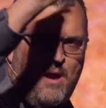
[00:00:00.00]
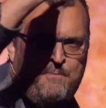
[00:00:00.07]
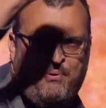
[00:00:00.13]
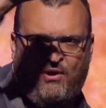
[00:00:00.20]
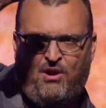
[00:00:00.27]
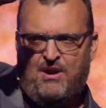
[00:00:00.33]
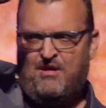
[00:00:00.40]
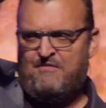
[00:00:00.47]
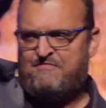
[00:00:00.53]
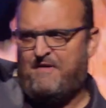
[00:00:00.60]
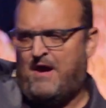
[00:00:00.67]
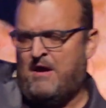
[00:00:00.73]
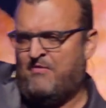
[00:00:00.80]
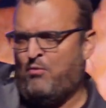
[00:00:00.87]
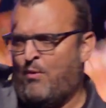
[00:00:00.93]
a part of
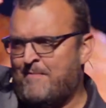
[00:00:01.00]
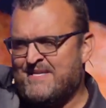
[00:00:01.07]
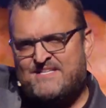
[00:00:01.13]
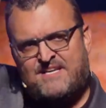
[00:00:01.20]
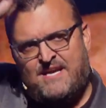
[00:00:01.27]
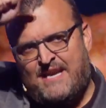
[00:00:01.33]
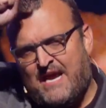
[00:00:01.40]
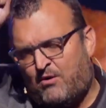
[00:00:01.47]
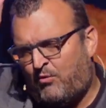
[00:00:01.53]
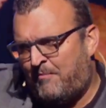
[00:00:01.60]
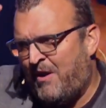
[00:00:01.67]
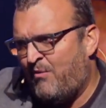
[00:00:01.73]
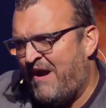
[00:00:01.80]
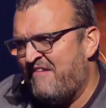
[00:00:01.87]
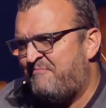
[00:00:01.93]
uh, the Women's Connect where
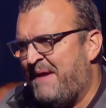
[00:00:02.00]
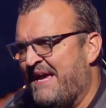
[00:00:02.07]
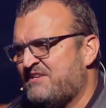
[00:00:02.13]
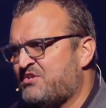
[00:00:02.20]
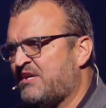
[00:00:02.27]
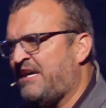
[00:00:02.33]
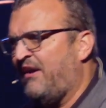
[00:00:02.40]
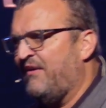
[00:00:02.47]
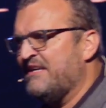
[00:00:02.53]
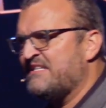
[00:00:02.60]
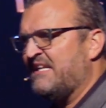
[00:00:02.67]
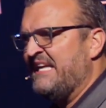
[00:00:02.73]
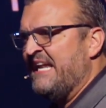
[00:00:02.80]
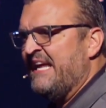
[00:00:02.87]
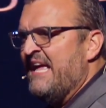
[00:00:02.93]
my wife, Pastor Carrie, is
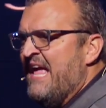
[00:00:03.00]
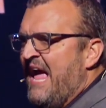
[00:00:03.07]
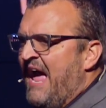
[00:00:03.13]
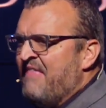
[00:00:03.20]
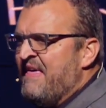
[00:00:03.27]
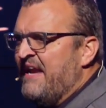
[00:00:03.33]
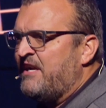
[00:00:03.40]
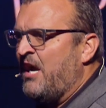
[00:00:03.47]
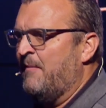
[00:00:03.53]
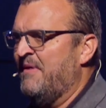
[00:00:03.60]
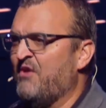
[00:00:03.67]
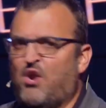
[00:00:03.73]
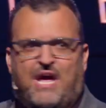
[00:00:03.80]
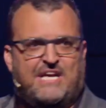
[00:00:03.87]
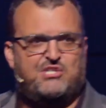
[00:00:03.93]
leading. And they come and
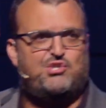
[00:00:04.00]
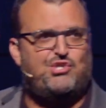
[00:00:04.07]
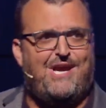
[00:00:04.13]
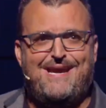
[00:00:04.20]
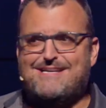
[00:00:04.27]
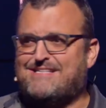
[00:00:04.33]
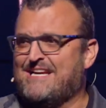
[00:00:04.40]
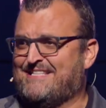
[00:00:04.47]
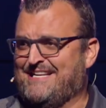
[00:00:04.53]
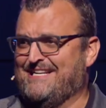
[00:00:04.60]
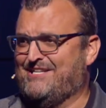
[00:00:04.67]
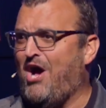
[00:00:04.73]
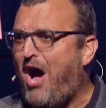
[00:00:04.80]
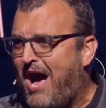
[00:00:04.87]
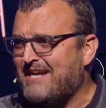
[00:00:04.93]
they're like, Jesus is
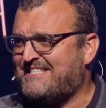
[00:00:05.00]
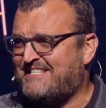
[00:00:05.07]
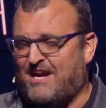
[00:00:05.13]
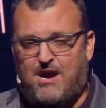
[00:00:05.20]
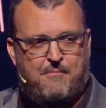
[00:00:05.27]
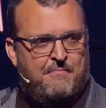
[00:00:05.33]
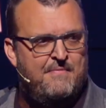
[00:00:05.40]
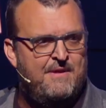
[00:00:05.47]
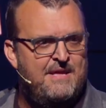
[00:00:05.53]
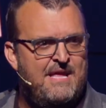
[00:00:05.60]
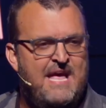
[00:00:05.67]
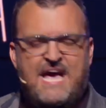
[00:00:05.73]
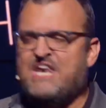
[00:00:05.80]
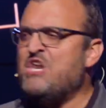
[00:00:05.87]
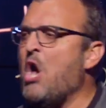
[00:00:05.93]
awesome.
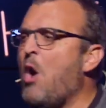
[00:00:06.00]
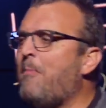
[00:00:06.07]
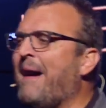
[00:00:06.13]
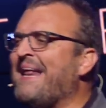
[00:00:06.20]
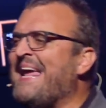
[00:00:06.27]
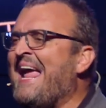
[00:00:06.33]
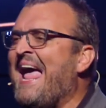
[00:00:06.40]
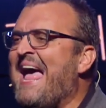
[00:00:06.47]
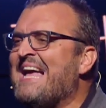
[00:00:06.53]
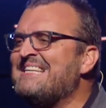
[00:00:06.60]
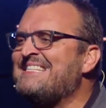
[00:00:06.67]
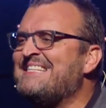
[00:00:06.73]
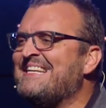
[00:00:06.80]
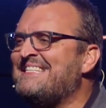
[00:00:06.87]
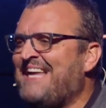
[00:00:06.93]
And nobody
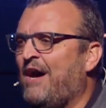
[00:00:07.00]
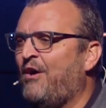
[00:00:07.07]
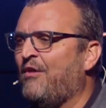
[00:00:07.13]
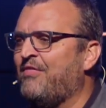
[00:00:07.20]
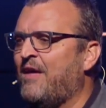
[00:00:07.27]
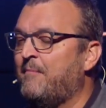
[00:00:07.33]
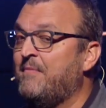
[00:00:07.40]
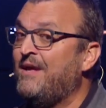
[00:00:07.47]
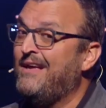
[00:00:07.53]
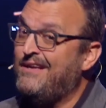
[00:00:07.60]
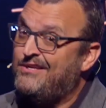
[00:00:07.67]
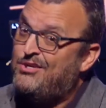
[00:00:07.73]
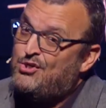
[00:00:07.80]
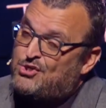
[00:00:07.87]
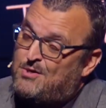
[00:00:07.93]
has to tell them
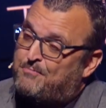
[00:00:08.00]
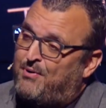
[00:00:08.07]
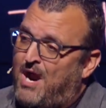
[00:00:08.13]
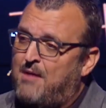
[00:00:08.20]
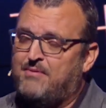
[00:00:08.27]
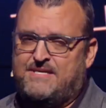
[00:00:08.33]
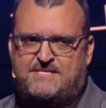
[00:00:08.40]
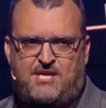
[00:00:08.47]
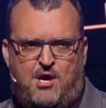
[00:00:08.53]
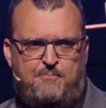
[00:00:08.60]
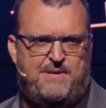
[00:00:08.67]
you should probably tell